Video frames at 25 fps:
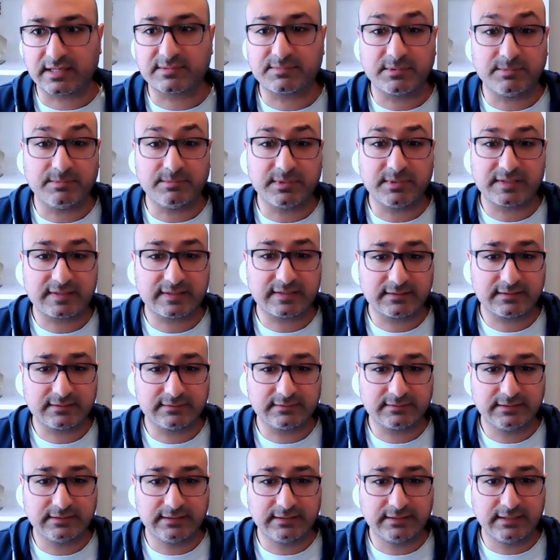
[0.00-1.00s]
been
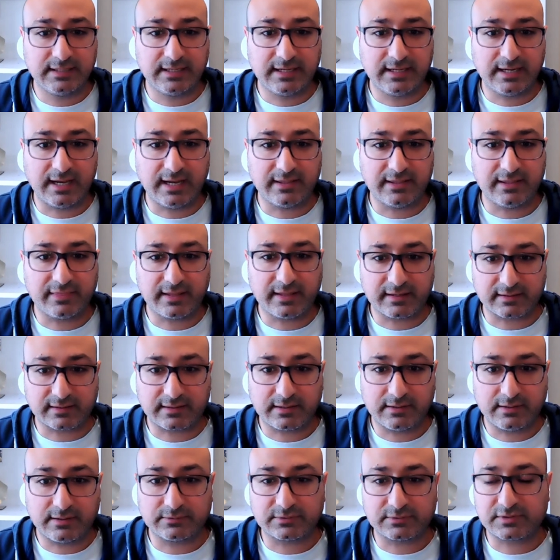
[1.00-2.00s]
missing. And that
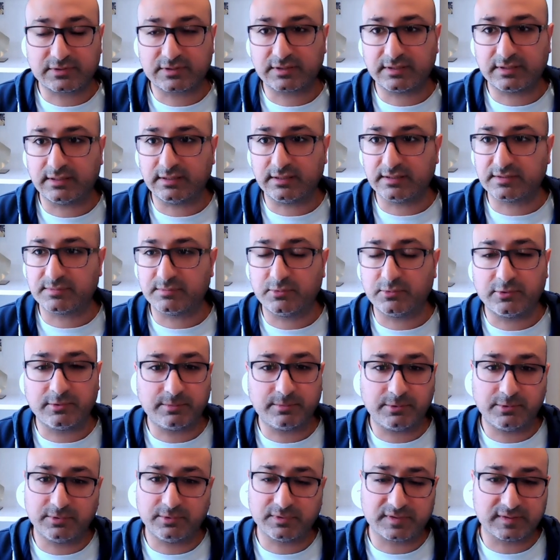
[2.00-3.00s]
culture is more
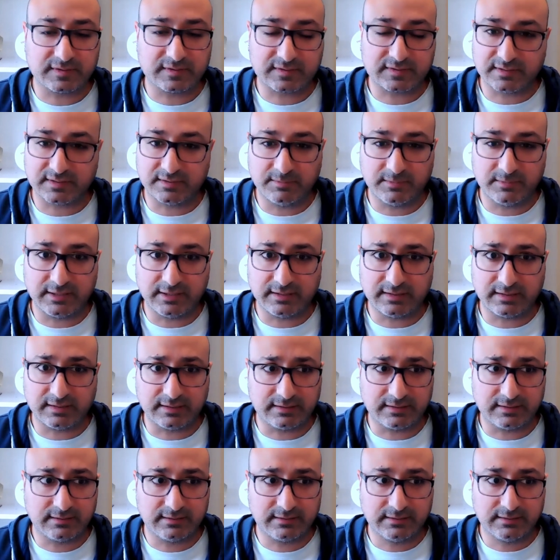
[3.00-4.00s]
important to me
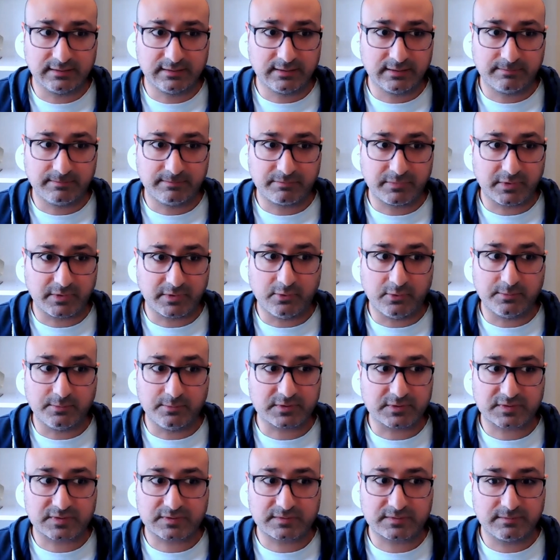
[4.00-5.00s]
than
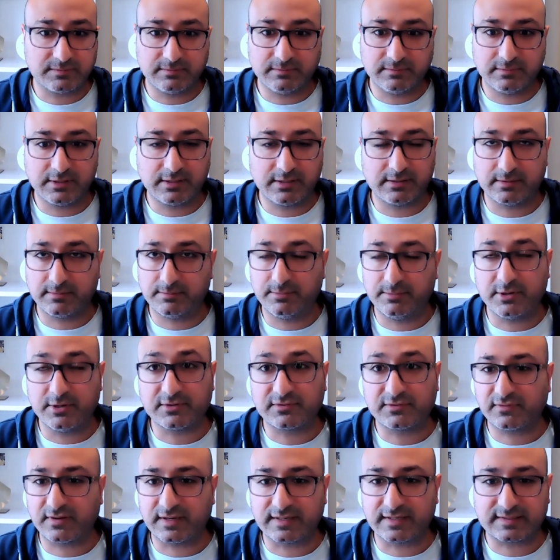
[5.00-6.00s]
almost
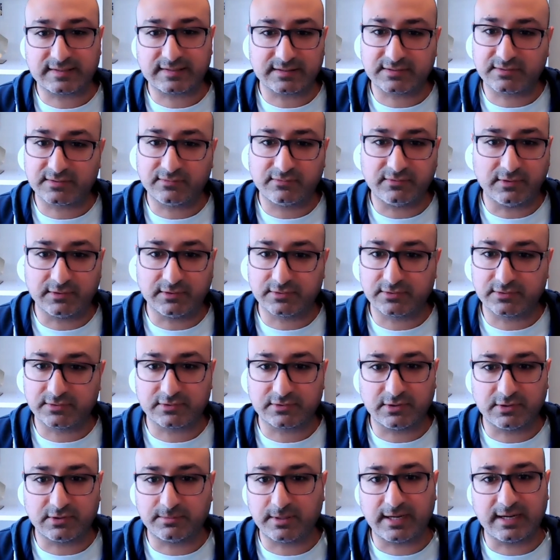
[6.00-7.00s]
most facets of what a
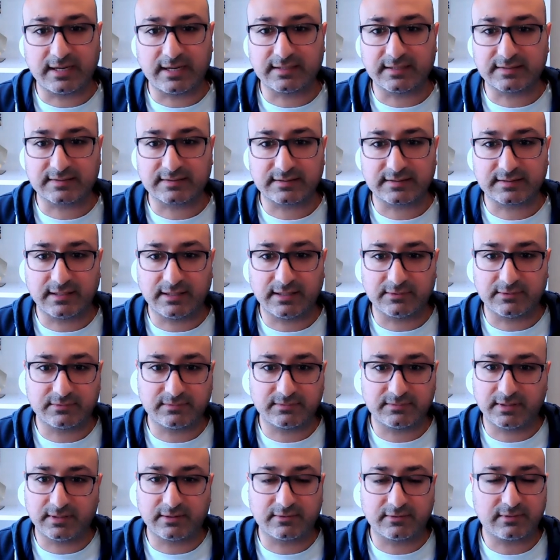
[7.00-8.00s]
job has.
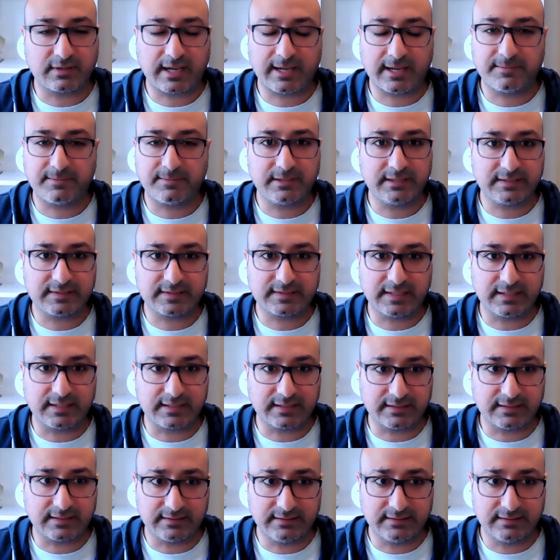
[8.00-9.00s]
I'd happily take
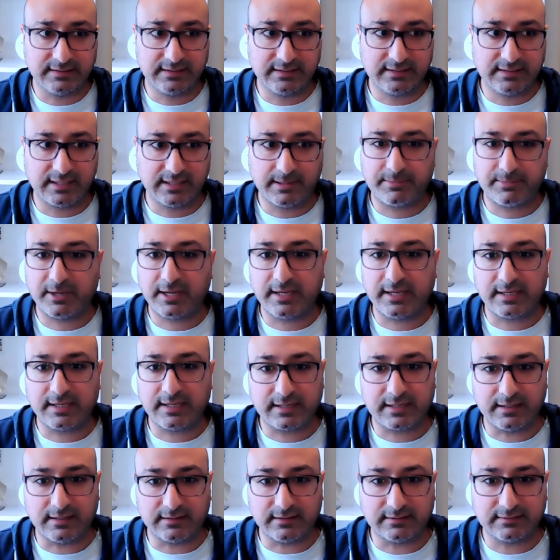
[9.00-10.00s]
a pay
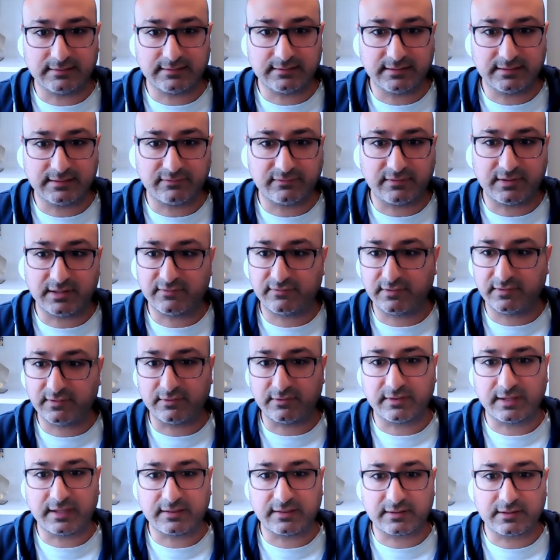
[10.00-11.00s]
cut if I
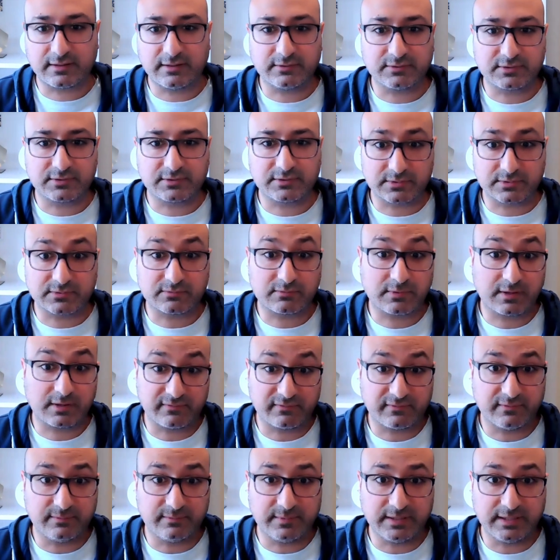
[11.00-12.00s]
felt that the culture was
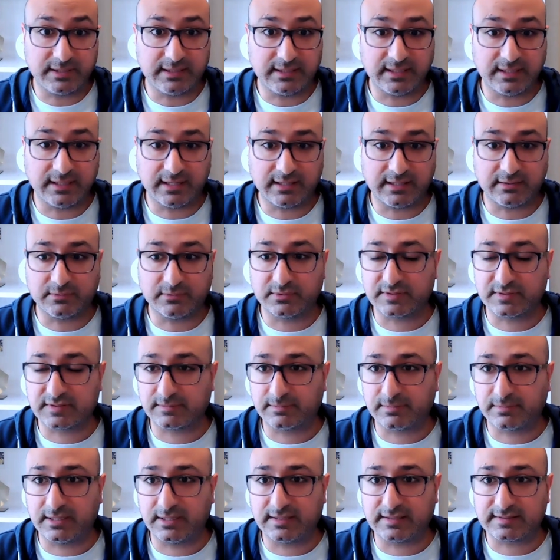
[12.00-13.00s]
right for me and it was a
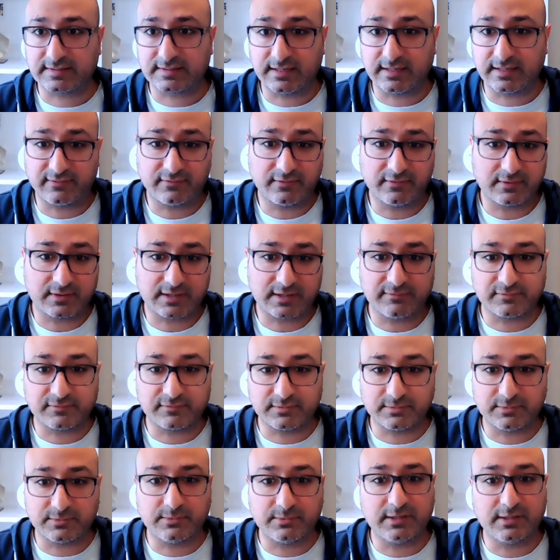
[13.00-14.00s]
place that I felt
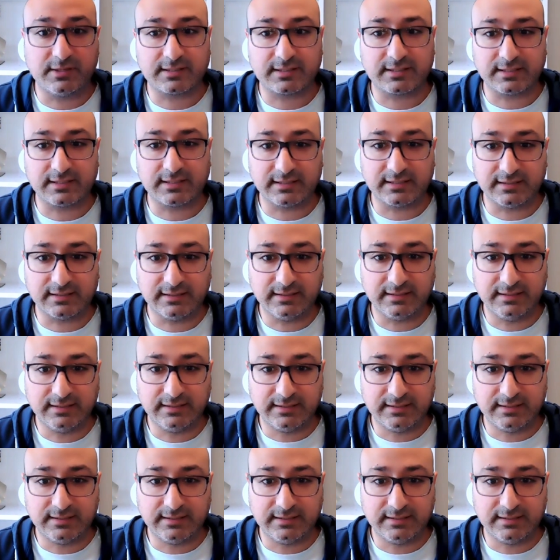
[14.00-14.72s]
comfortable working in.